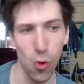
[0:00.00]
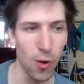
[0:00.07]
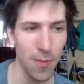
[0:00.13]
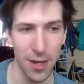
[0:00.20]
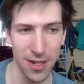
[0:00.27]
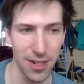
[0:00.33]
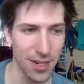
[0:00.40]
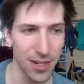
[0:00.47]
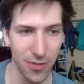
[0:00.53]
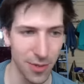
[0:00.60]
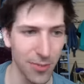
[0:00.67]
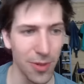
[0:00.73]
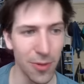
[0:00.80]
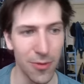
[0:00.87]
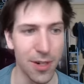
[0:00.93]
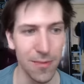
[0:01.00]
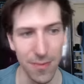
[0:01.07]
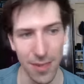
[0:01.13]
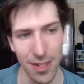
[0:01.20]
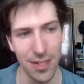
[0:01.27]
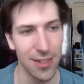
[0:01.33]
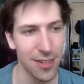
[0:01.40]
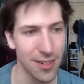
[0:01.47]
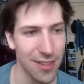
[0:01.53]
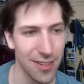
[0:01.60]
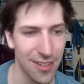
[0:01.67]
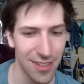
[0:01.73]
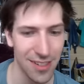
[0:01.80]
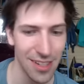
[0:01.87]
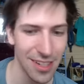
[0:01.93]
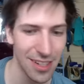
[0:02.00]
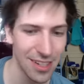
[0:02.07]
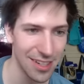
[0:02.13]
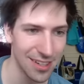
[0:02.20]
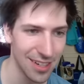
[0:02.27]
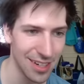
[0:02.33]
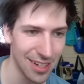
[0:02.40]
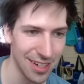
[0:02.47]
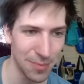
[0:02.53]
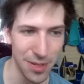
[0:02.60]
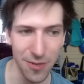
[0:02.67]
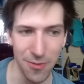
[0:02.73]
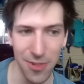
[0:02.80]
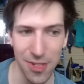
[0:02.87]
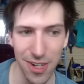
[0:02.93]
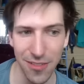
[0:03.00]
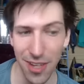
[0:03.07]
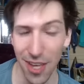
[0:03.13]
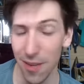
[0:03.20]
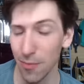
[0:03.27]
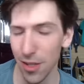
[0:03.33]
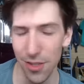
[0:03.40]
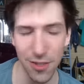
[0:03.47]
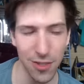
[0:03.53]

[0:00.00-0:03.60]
minions from your 1 minion. I mean, we still have Canned Bloodhoof,